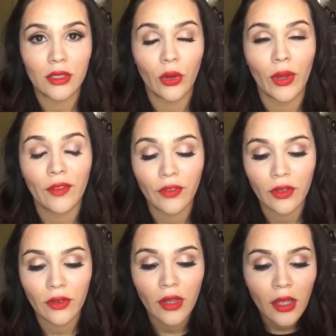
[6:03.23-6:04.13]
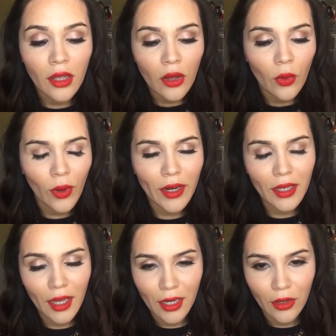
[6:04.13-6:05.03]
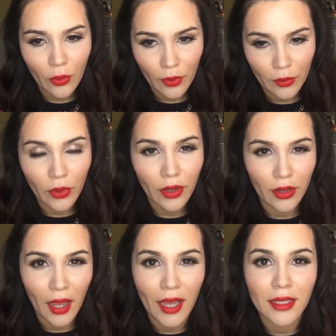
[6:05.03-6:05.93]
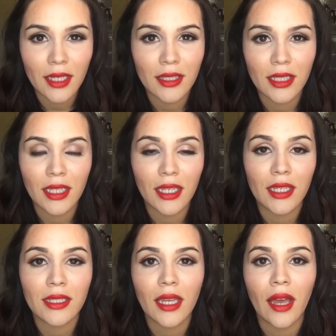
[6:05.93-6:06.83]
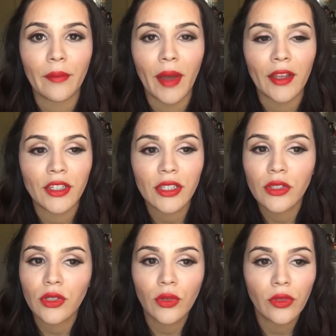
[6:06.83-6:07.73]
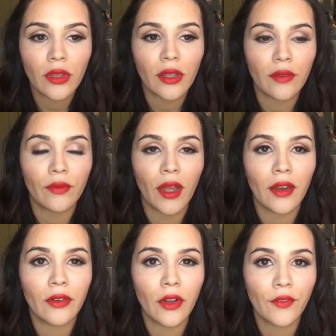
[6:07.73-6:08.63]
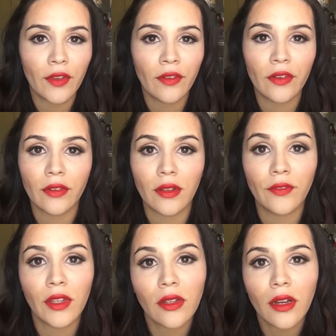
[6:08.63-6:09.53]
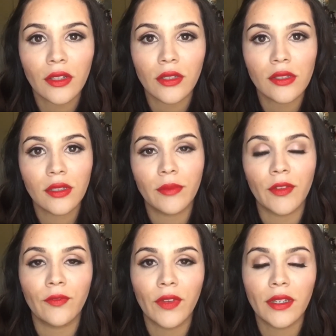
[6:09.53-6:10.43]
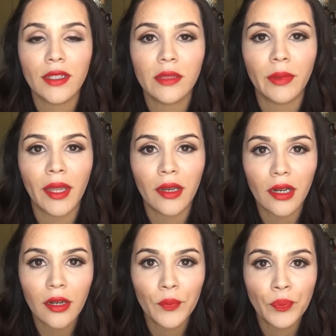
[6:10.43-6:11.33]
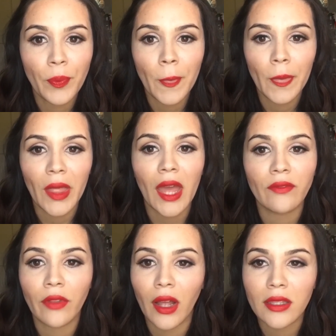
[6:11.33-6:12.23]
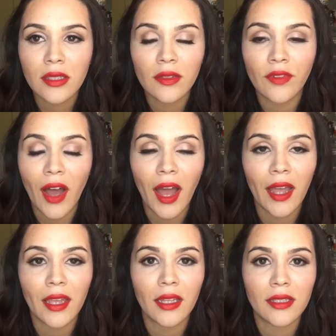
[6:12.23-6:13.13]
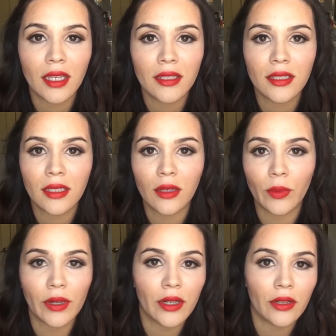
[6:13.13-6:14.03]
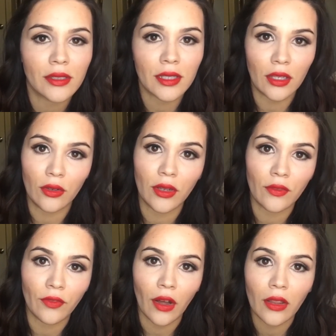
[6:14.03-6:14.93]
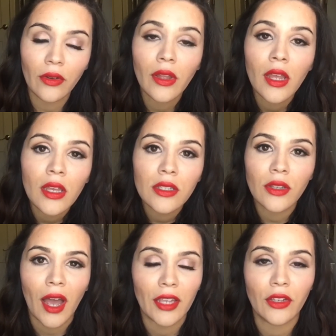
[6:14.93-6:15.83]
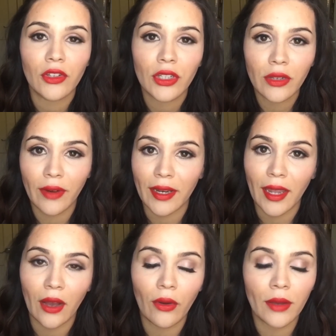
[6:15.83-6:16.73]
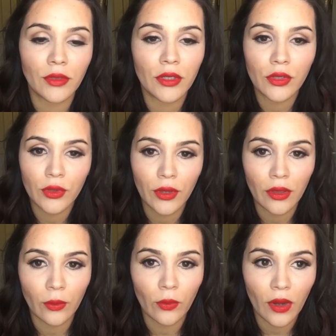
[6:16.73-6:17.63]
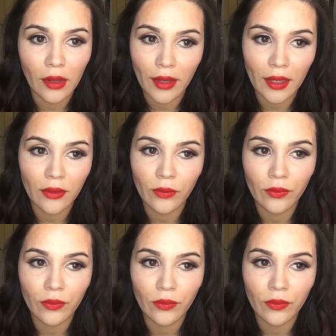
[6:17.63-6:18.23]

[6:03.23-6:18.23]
So if you want to kind of know what more high intensity is, I just do I don't know if you look on YouTube, the Fitness Blender. They have lots of high intensity workouts that you can follow. So I usually, right now, I'm just doing like